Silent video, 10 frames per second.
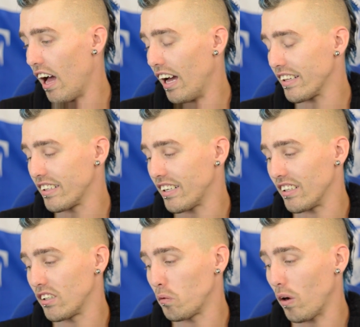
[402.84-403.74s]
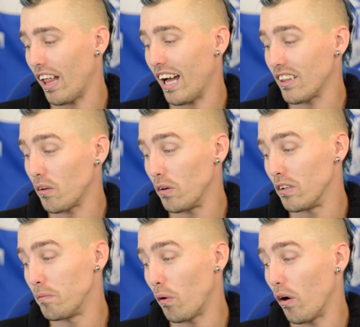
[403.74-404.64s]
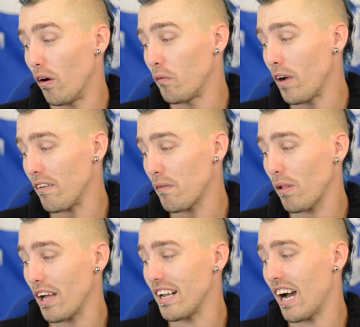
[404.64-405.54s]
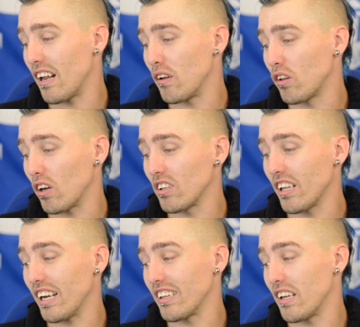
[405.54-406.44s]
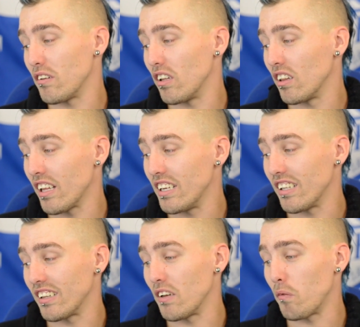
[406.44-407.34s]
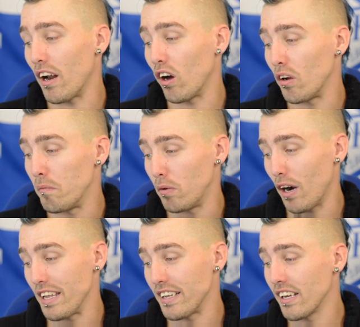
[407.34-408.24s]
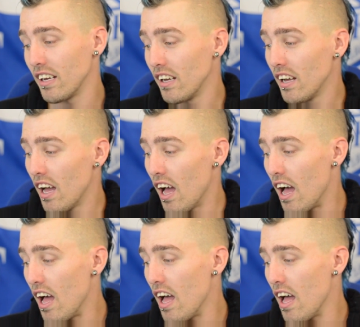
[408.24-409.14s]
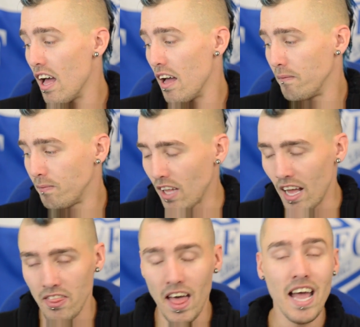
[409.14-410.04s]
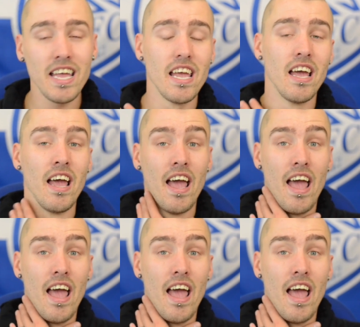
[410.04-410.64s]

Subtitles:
had the chance as well afterwards, but we have a play down. It was Tom Lee had the lead as he went on a break. They,